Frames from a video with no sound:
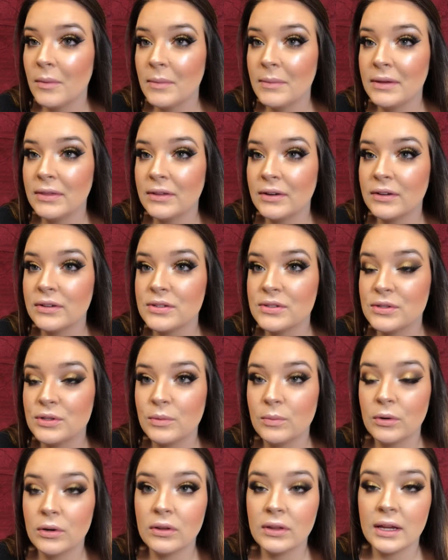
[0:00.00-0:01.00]
I mean, they're
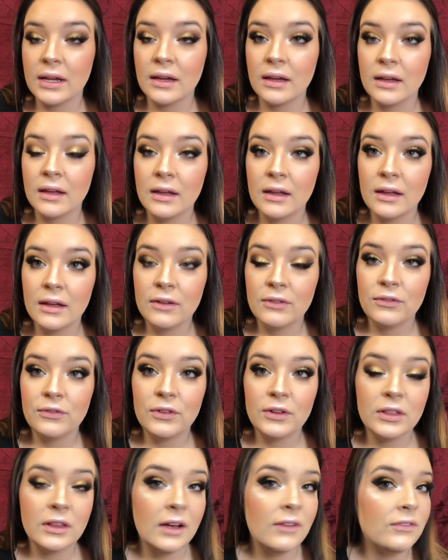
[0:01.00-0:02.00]
super like
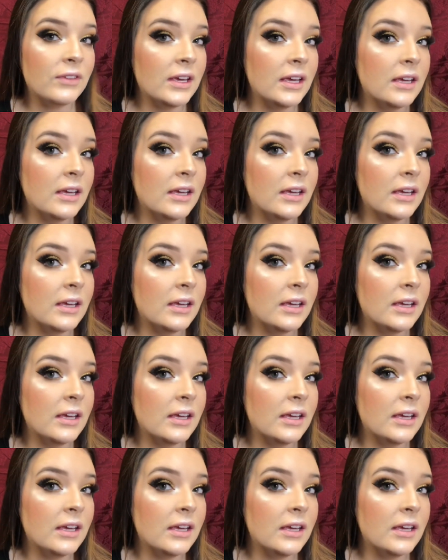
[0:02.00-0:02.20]
fluffy.